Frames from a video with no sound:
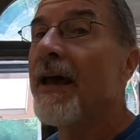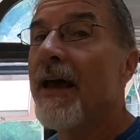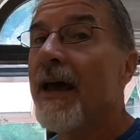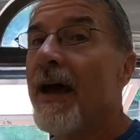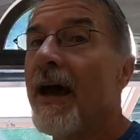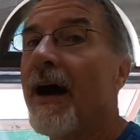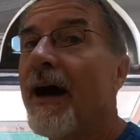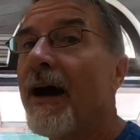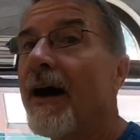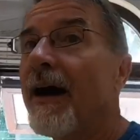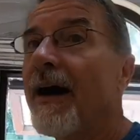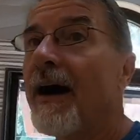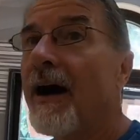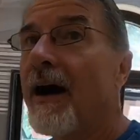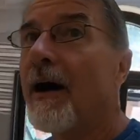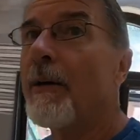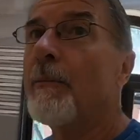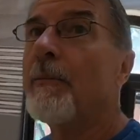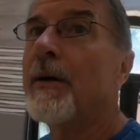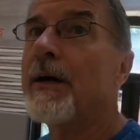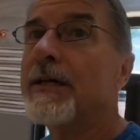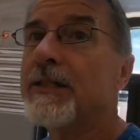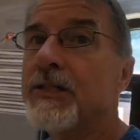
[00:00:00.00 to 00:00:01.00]
uh, how
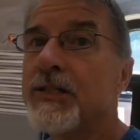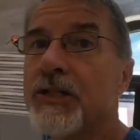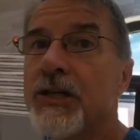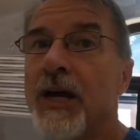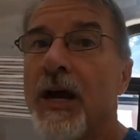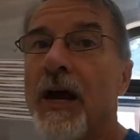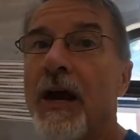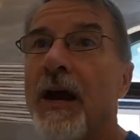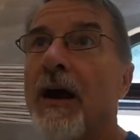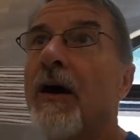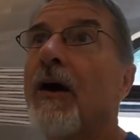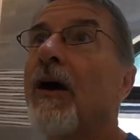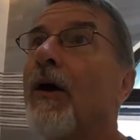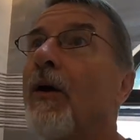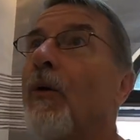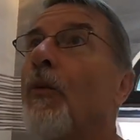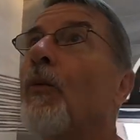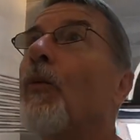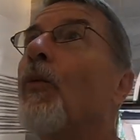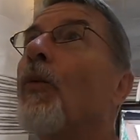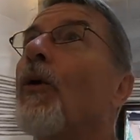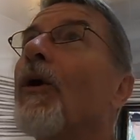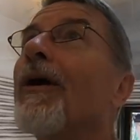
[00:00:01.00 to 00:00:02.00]
much
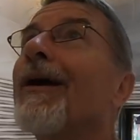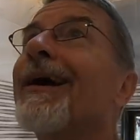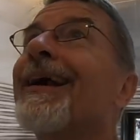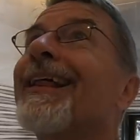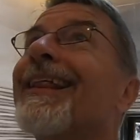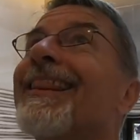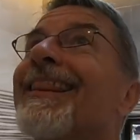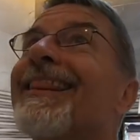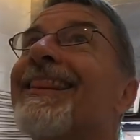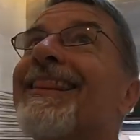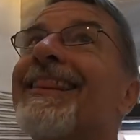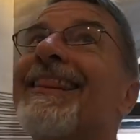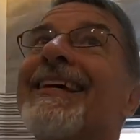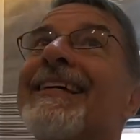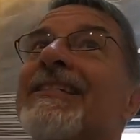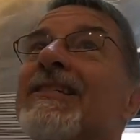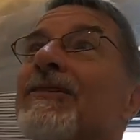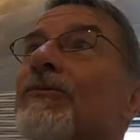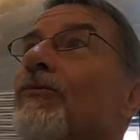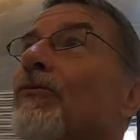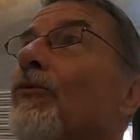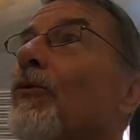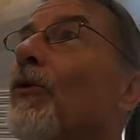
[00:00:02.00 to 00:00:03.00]
uh, work
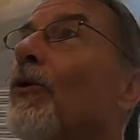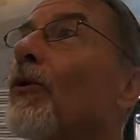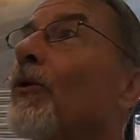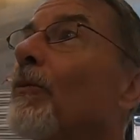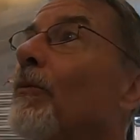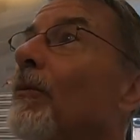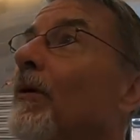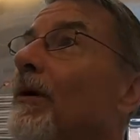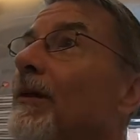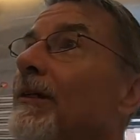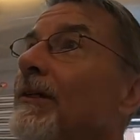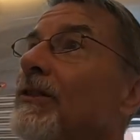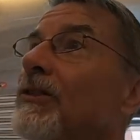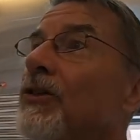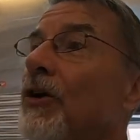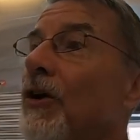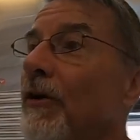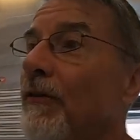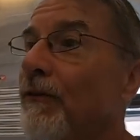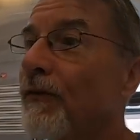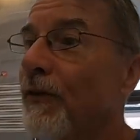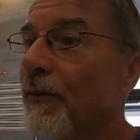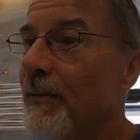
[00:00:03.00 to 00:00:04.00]
this room
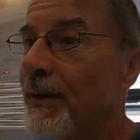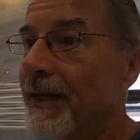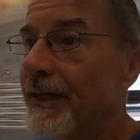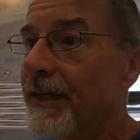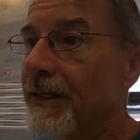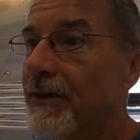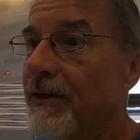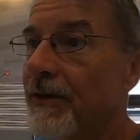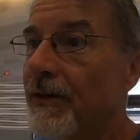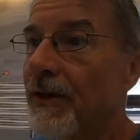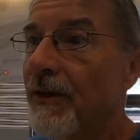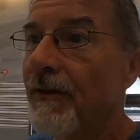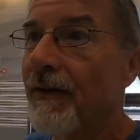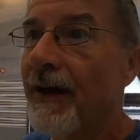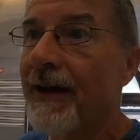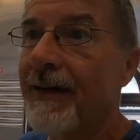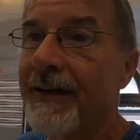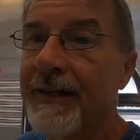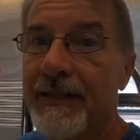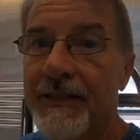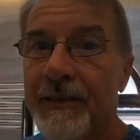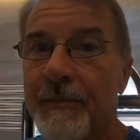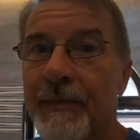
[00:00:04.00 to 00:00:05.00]
took for me to do the
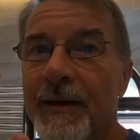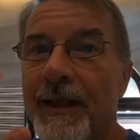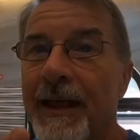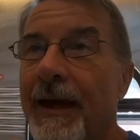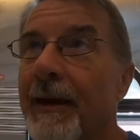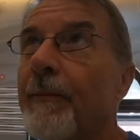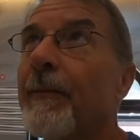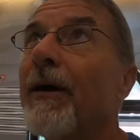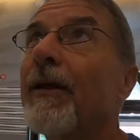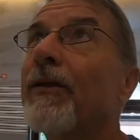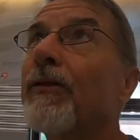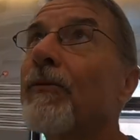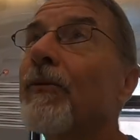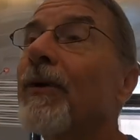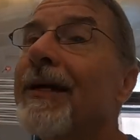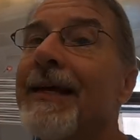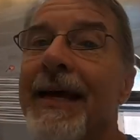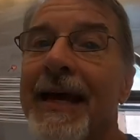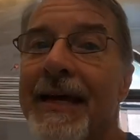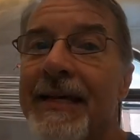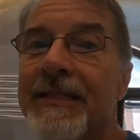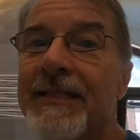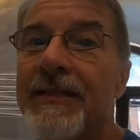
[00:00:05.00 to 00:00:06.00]
grouting. It took me like about three
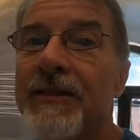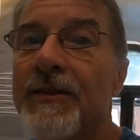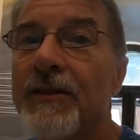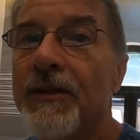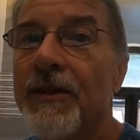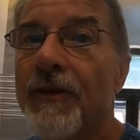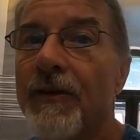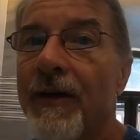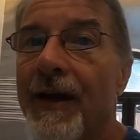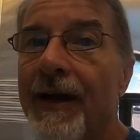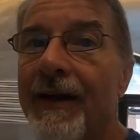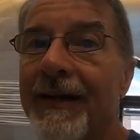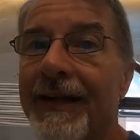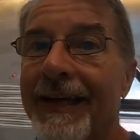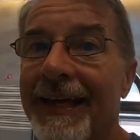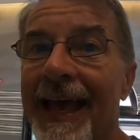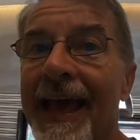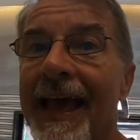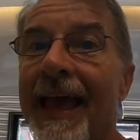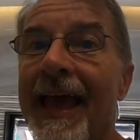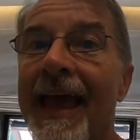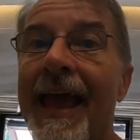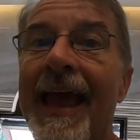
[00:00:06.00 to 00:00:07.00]
days to do the grouting.
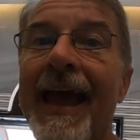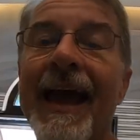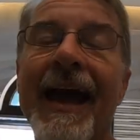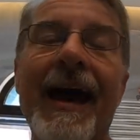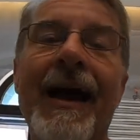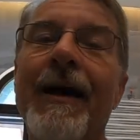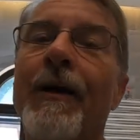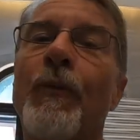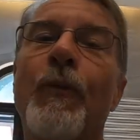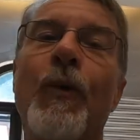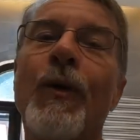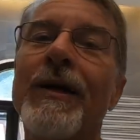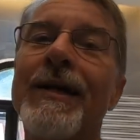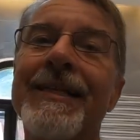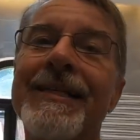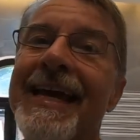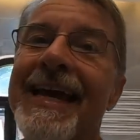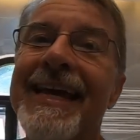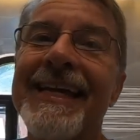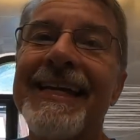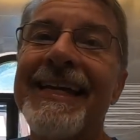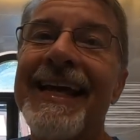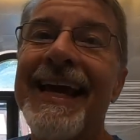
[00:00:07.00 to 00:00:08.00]
Uh, wouldn't have
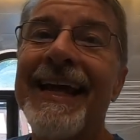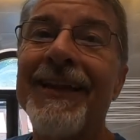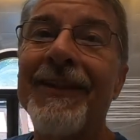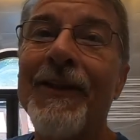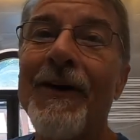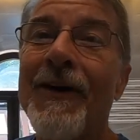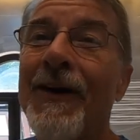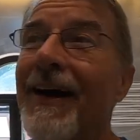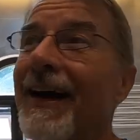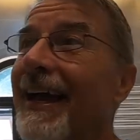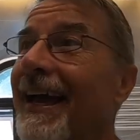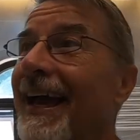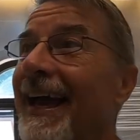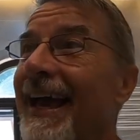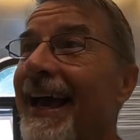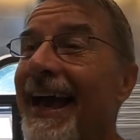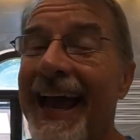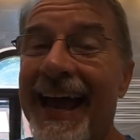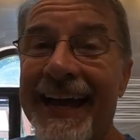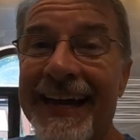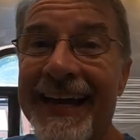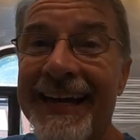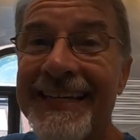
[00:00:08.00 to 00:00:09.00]
taken that long
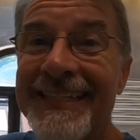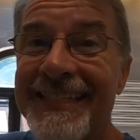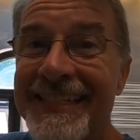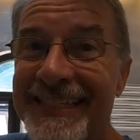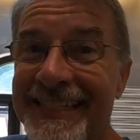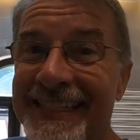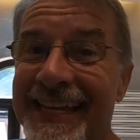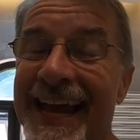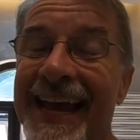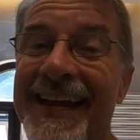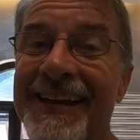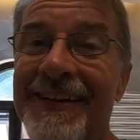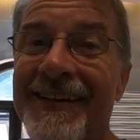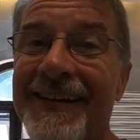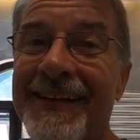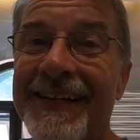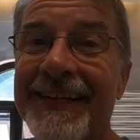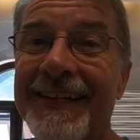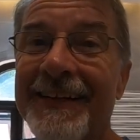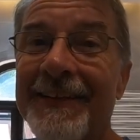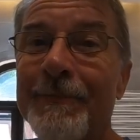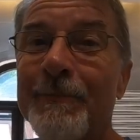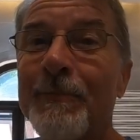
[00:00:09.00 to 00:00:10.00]
had I stayed on
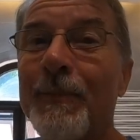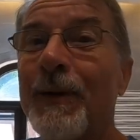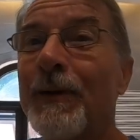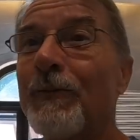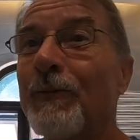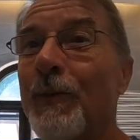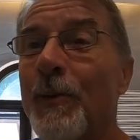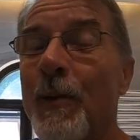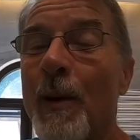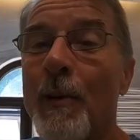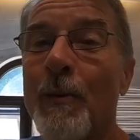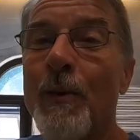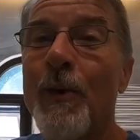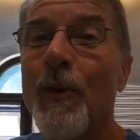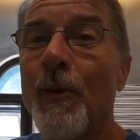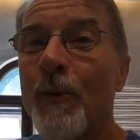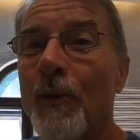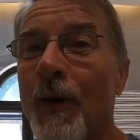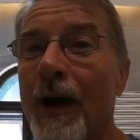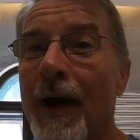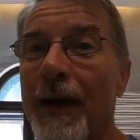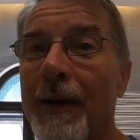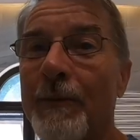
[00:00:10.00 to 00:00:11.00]
it, but remember
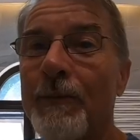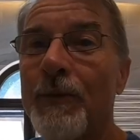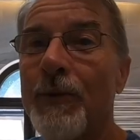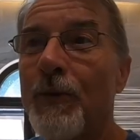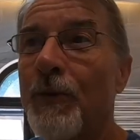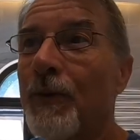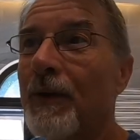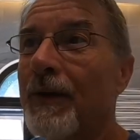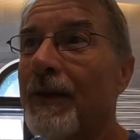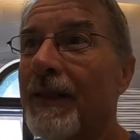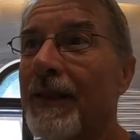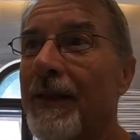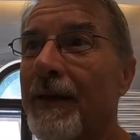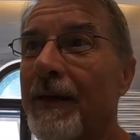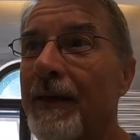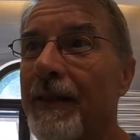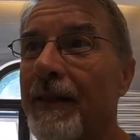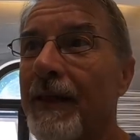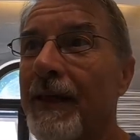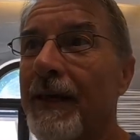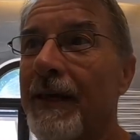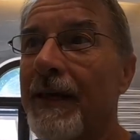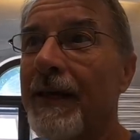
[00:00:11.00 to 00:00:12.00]
I'm doing the,
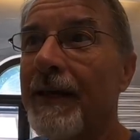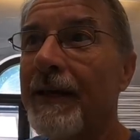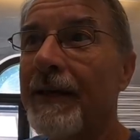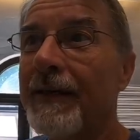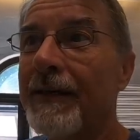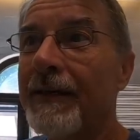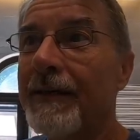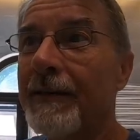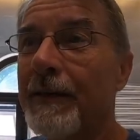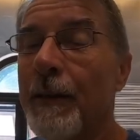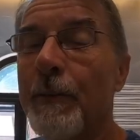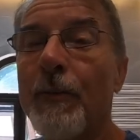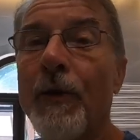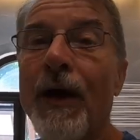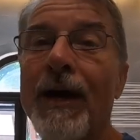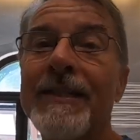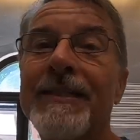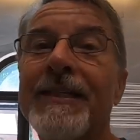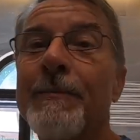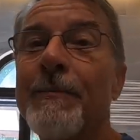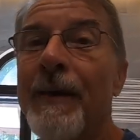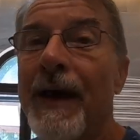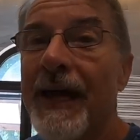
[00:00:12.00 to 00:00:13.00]
the, uh, the
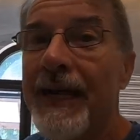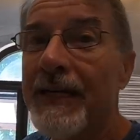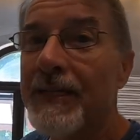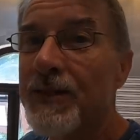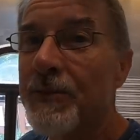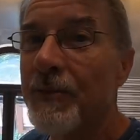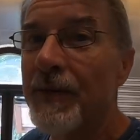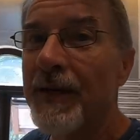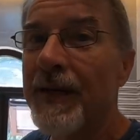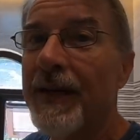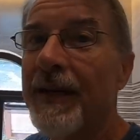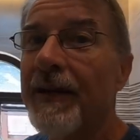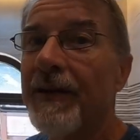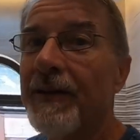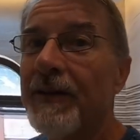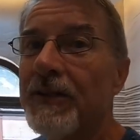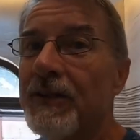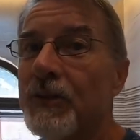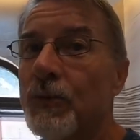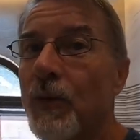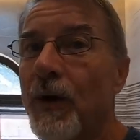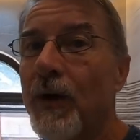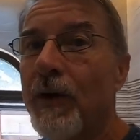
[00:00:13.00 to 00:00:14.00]
project management here
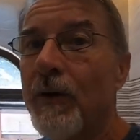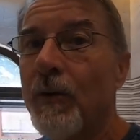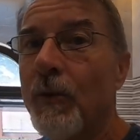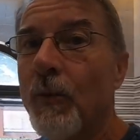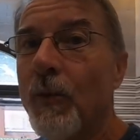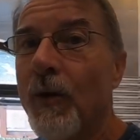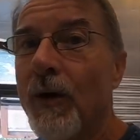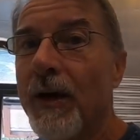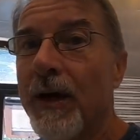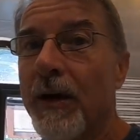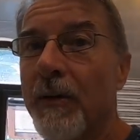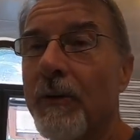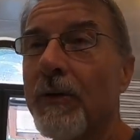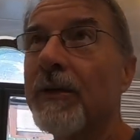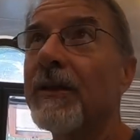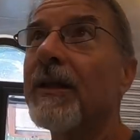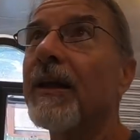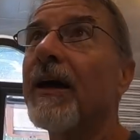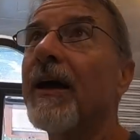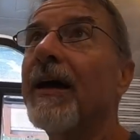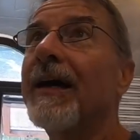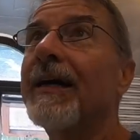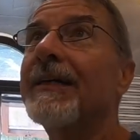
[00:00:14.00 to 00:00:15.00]
as well, working with the
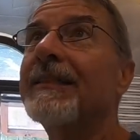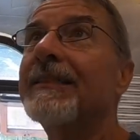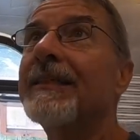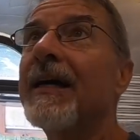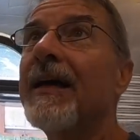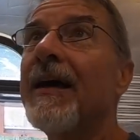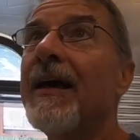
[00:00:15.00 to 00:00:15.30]
guys